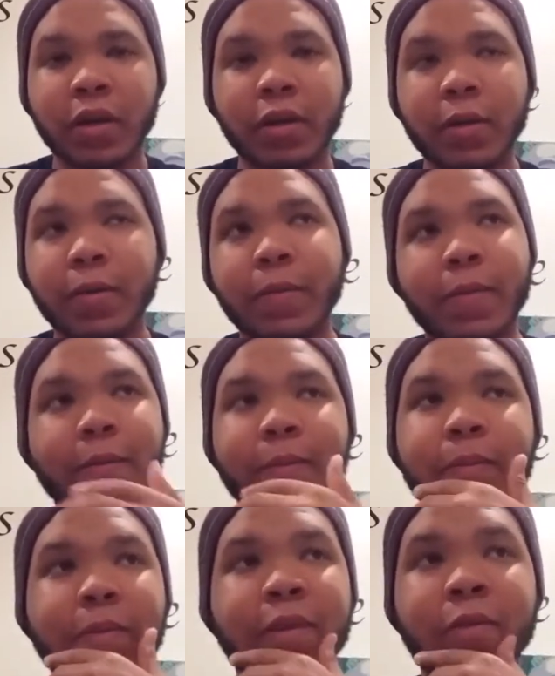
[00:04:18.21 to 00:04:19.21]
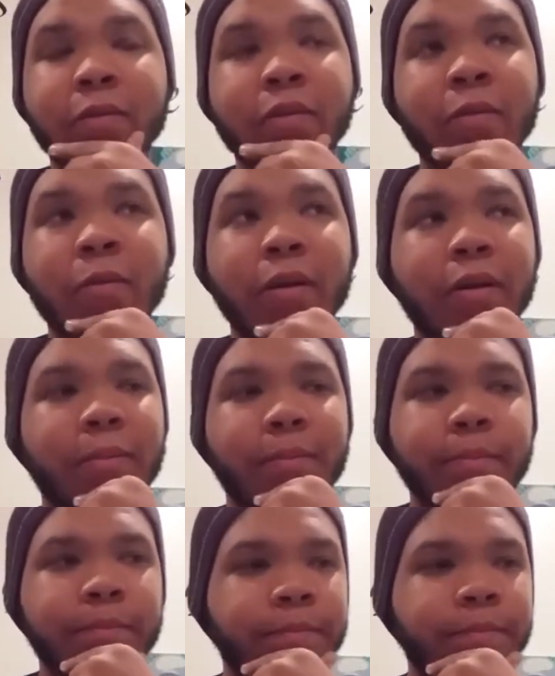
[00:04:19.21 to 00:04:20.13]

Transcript: that. There was no way.